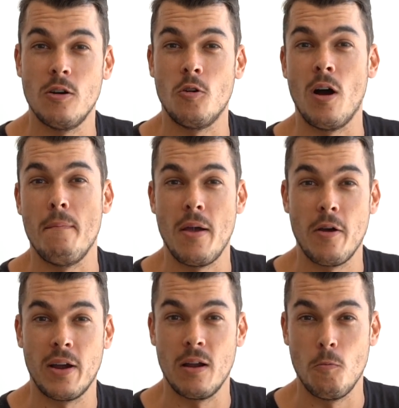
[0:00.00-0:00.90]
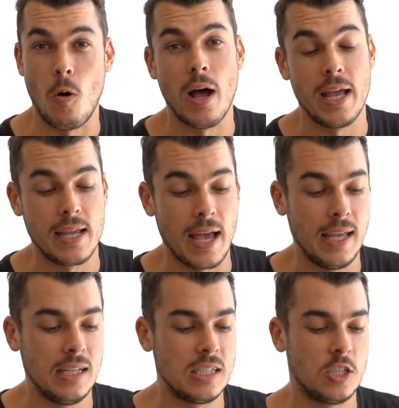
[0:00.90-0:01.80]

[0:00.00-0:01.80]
or American wire gauge,